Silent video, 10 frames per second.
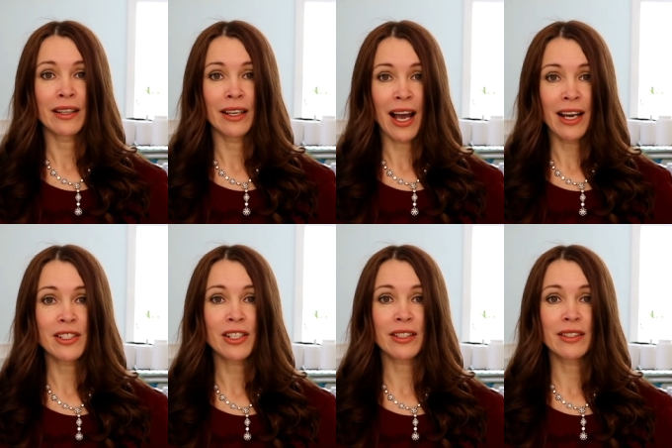The
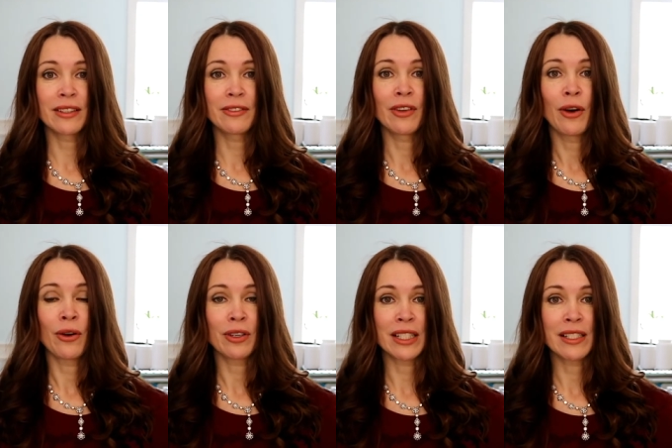adjective
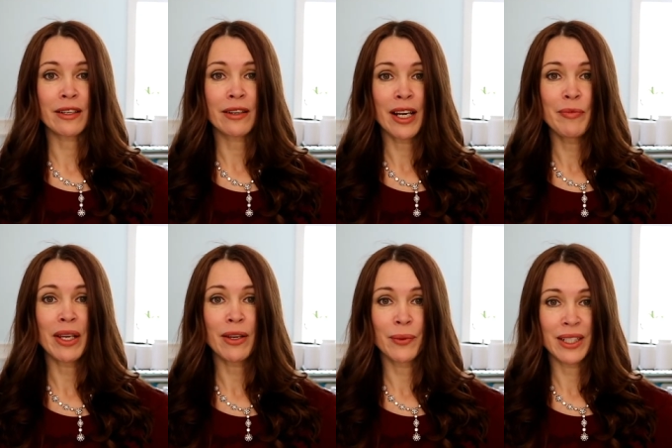or
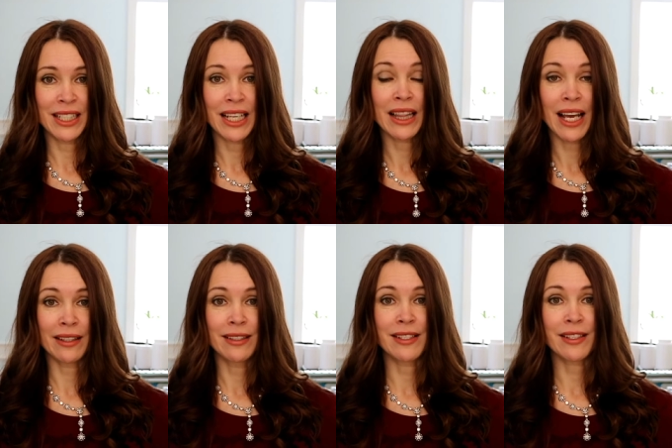describing word
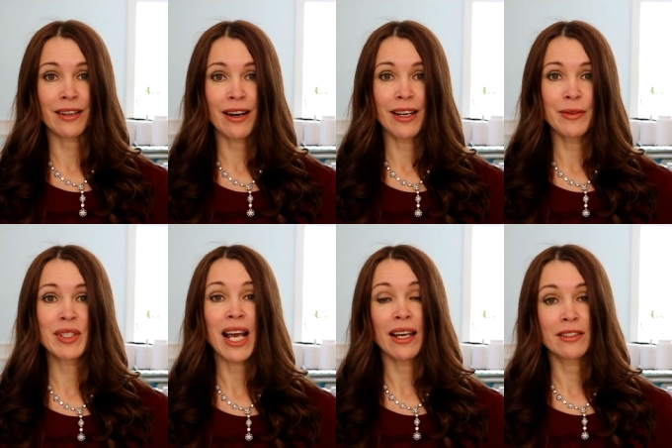that
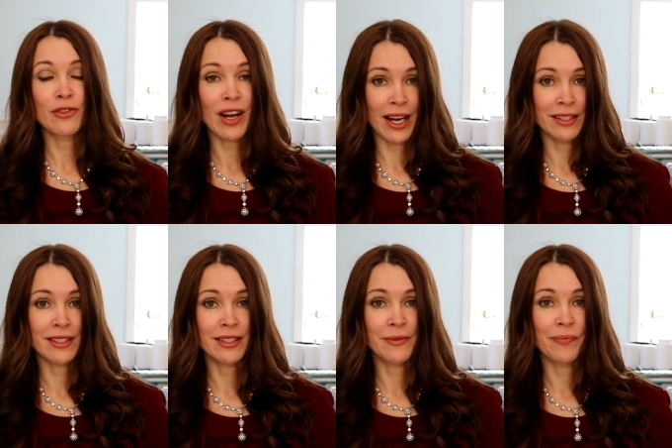describes a
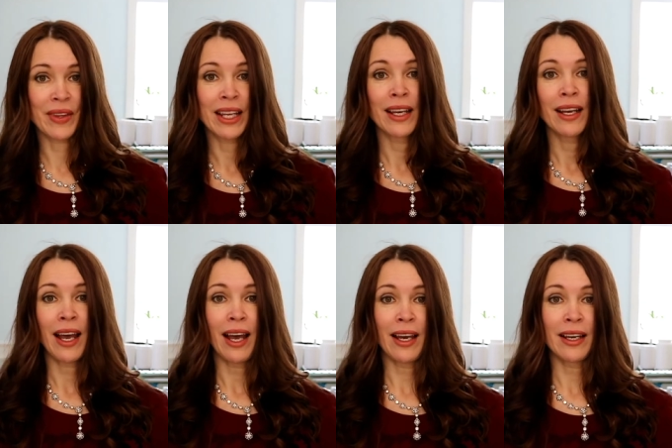dress.
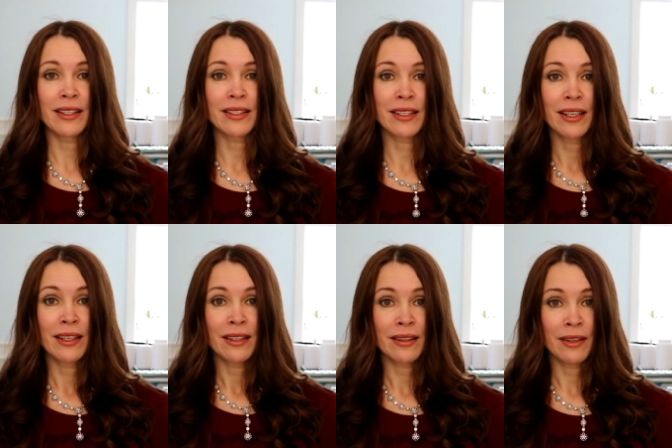And
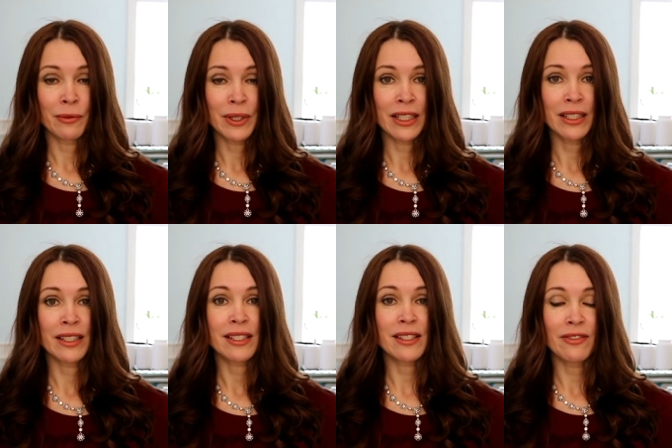the
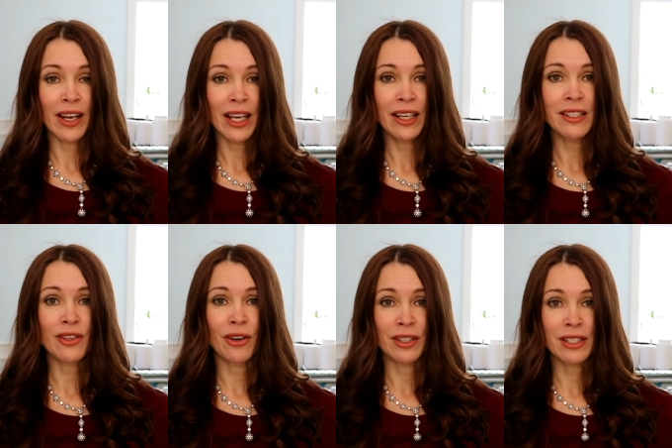word
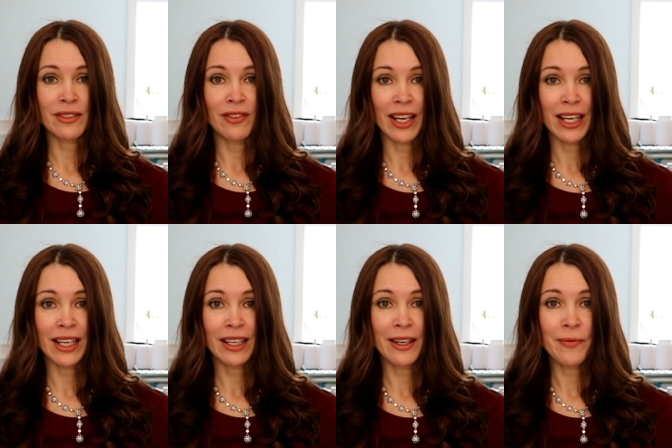sveiks or
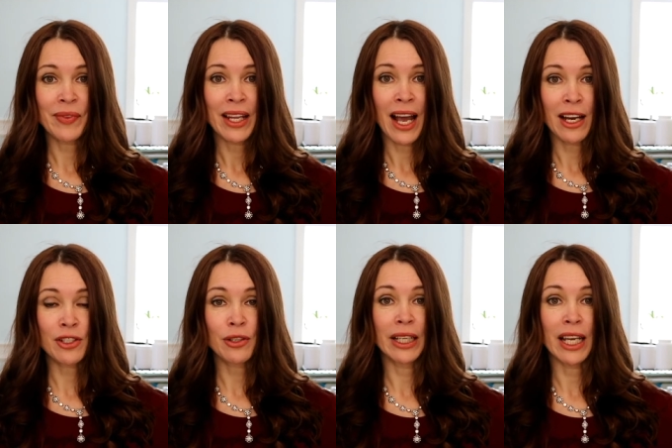sveika
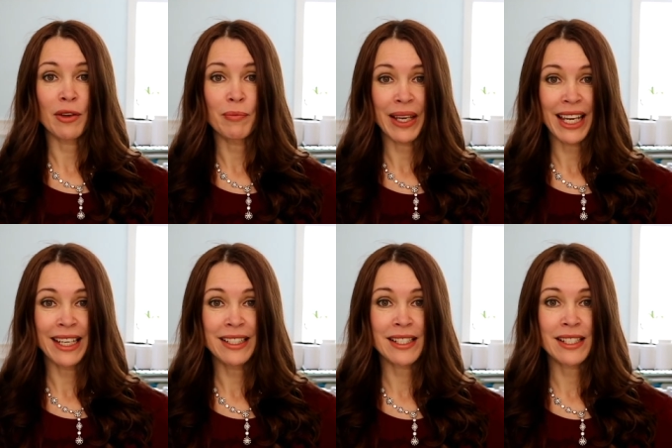actually
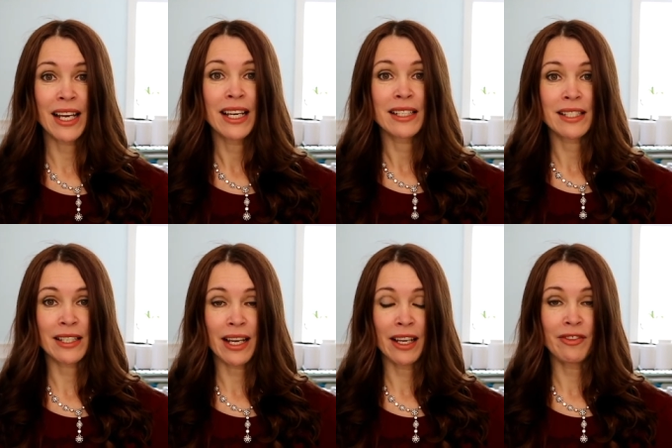means
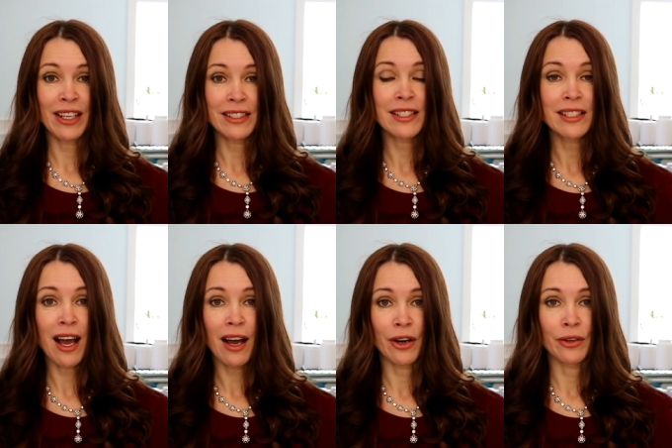safe and
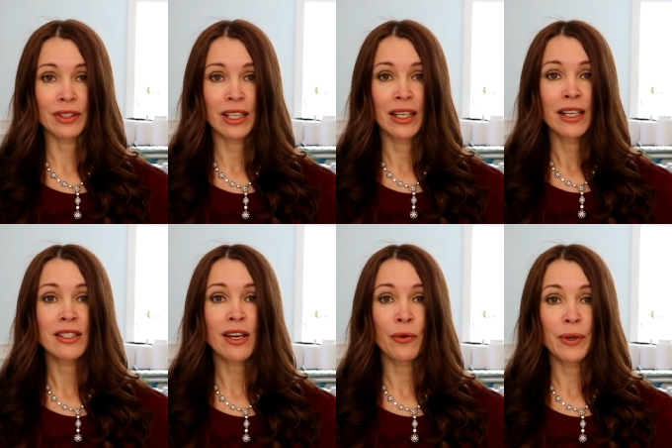sound.
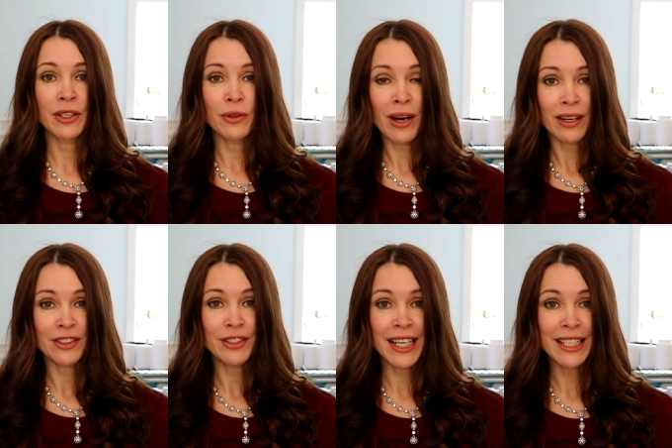So when you
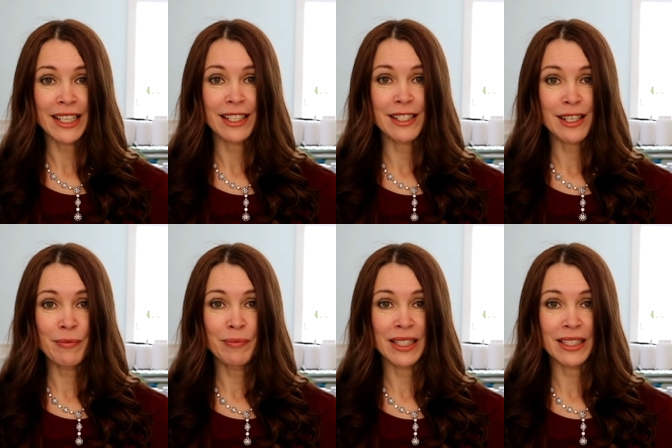are greeting
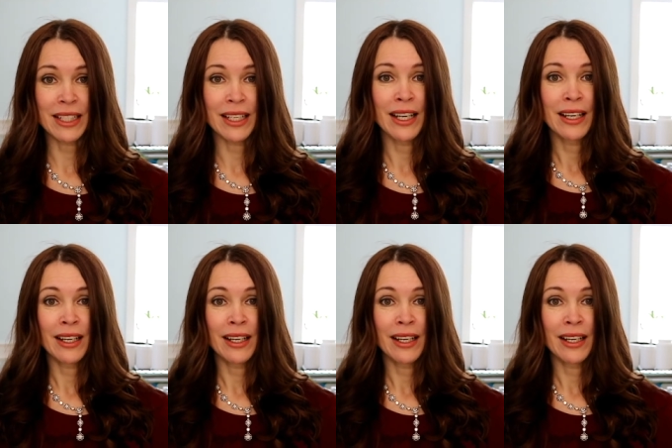somebody